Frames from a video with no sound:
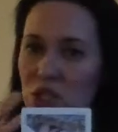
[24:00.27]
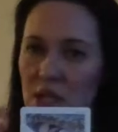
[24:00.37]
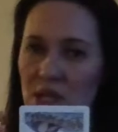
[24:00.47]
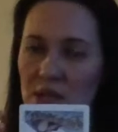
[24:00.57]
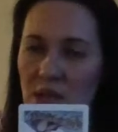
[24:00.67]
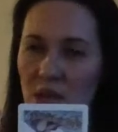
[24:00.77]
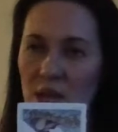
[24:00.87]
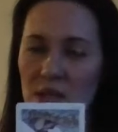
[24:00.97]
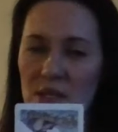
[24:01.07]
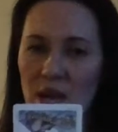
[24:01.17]
she's
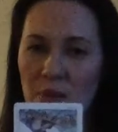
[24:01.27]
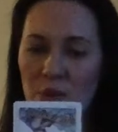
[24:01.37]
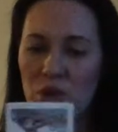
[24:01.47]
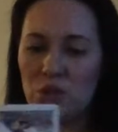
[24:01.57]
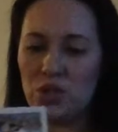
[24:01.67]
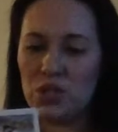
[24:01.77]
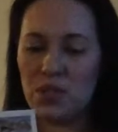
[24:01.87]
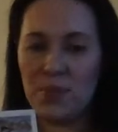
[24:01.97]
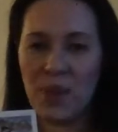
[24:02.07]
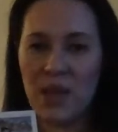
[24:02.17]
stable, she's
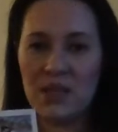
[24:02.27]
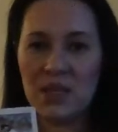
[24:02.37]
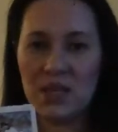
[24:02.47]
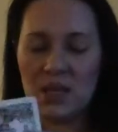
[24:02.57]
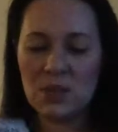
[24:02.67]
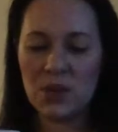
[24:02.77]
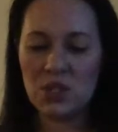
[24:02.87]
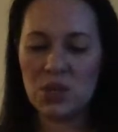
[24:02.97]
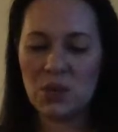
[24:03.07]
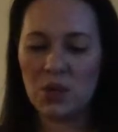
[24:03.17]
abundant,
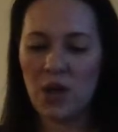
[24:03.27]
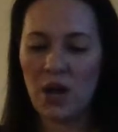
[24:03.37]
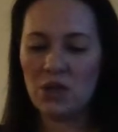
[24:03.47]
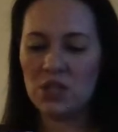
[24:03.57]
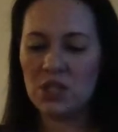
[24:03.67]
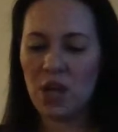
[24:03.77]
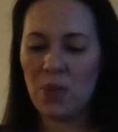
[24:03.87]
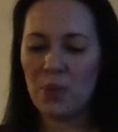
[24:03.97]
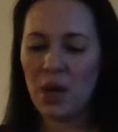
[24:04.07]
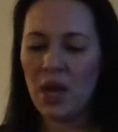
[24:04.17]
especially when her energy is
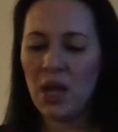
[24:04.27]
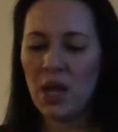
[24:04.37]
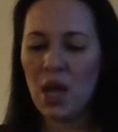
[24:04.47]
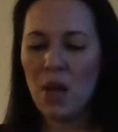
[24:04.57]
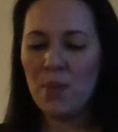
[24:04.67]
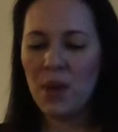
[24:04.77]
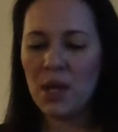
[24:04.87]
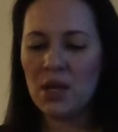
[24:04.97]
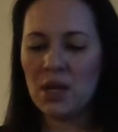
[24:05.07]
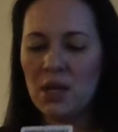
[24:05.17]
upright.
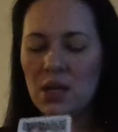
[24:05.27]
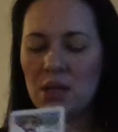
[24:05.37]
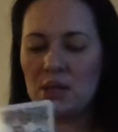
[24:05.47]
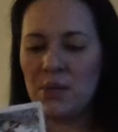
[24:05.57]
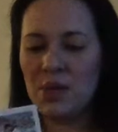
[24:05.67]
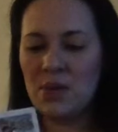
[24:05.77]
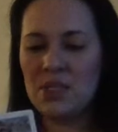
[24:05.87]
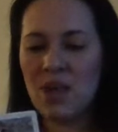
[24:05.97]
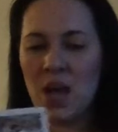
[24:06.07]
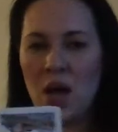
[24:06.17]
But somebody was
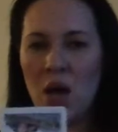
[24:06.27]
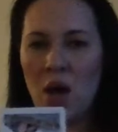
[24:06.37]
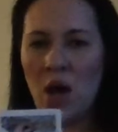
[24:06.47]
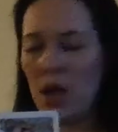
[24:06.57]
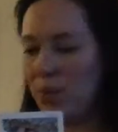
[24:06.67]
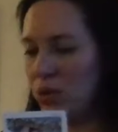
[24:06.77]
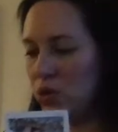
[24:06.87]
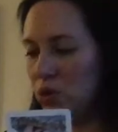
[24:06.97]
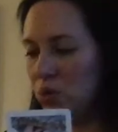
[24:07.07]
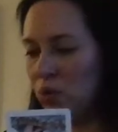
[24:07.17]
not able
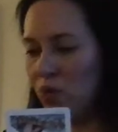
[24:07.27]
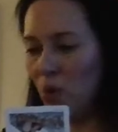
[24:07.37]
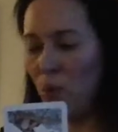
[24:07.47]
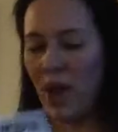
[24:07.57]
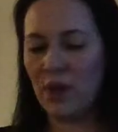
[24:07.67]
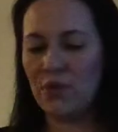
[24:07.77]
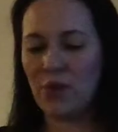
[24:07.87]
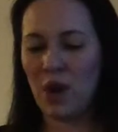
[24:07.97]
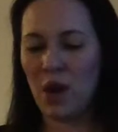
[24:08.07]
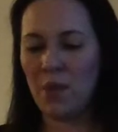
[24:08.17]
to move away
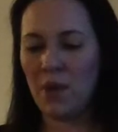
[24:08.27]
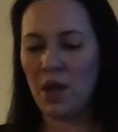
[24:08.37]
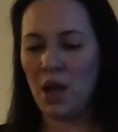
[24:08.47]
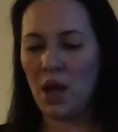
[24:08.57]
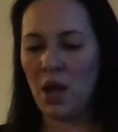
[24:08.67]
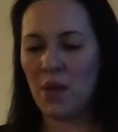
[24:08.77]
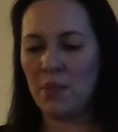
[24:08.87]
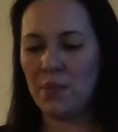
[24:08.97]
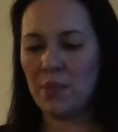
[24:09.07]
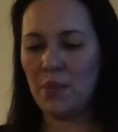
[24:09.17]
from
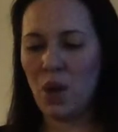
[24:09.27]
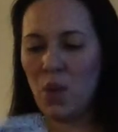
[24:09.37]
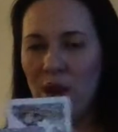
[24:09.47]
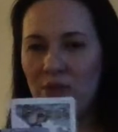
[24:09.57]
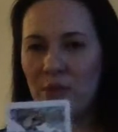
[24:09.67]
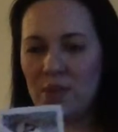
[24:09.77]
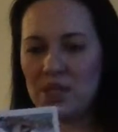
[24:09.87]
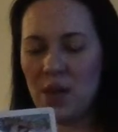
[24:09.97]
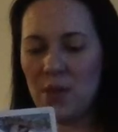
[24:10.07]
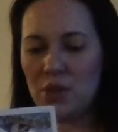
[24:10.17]

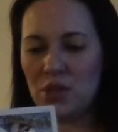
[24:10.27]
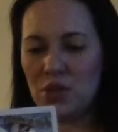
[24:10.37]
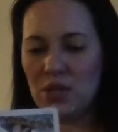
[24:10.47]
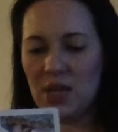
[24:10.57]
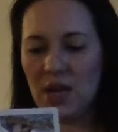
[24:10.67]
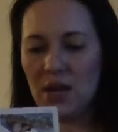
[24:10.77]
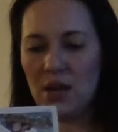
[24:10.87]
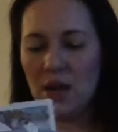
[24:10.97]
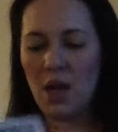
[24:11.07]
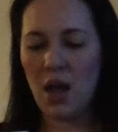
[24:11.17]
this opportunity,
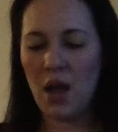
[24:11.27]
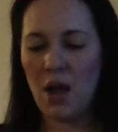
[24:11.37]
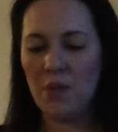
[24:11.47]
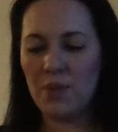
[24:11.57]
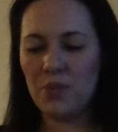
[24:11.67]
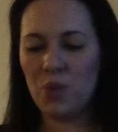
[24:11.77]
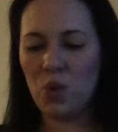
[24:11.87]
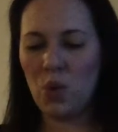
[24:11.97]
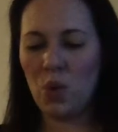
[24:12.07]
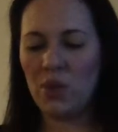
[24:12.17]

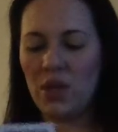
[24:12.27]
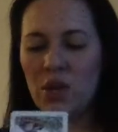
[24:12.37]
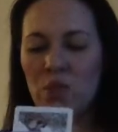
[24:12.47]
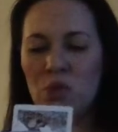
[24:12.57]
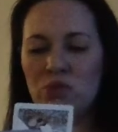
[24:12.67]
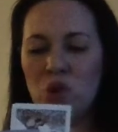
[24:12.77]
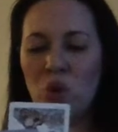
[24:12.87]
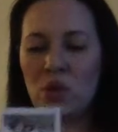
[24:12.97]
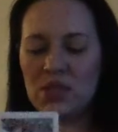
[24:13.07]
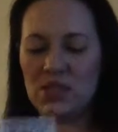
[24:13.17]
or they couldn't move
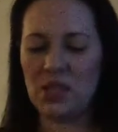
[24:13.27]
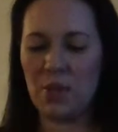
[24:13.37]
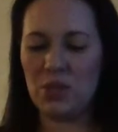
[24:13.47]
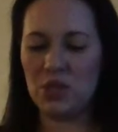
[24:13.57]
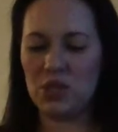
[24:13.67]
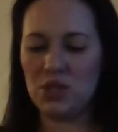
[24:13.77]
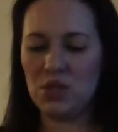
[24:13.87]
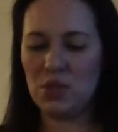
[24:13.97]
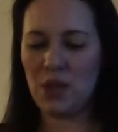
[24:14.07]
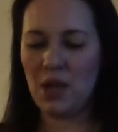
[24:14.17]
towards this
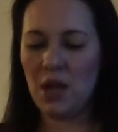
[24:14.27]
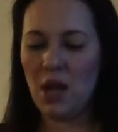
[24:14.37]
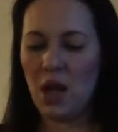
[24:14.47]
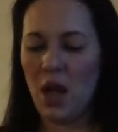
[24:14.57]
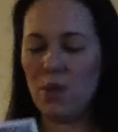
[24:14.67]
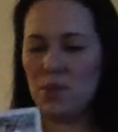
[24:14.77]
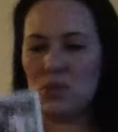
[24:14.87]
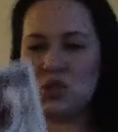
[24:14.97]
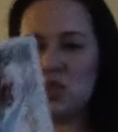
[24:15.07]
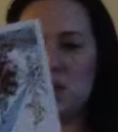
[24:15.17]
opportunity. To